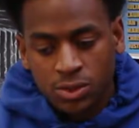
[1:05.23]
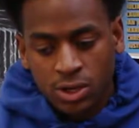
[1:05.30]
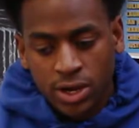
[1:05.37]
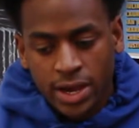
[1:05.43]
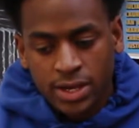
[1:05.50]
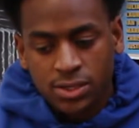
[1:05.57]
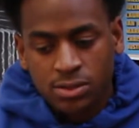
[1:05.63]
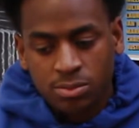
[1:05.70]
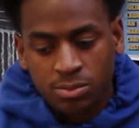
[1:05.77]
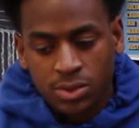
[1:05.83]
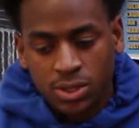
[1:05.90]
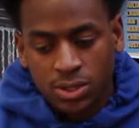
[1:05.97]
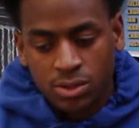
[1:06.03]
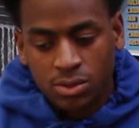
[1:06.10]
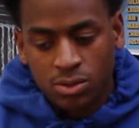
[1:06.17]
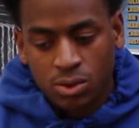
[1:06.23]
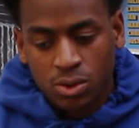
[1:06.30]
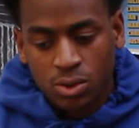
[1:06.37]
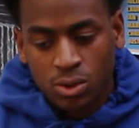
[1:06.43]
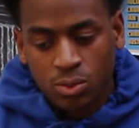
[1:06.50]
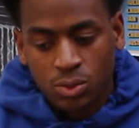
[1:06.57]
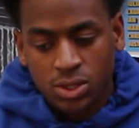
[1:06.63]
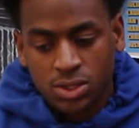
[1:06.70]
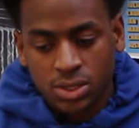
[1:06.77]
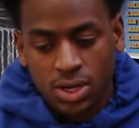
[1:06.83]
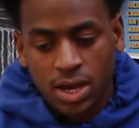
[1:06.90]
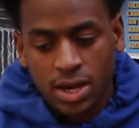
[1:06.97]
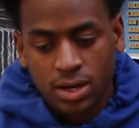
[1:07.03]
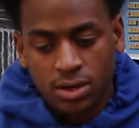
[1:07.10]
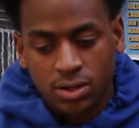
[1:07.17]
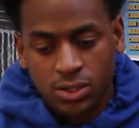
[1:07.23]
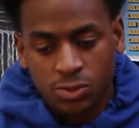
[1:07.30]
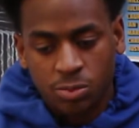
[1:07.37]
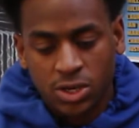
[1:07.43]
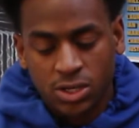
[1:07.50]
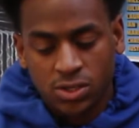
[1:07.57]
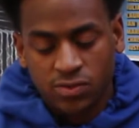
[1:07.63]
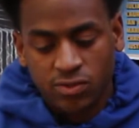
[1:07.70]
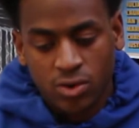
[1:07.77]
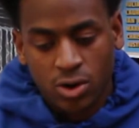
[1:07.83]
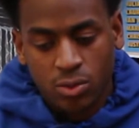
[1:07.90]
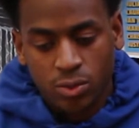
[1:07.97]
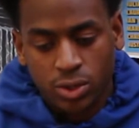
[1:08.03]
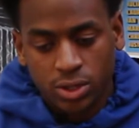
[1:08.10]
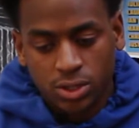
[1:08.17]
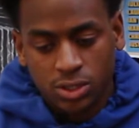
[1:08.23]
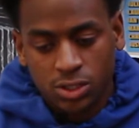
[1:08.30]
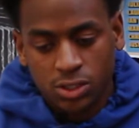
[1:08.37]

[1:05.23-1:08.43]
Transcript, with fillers: there hasn't been or was not a space for our work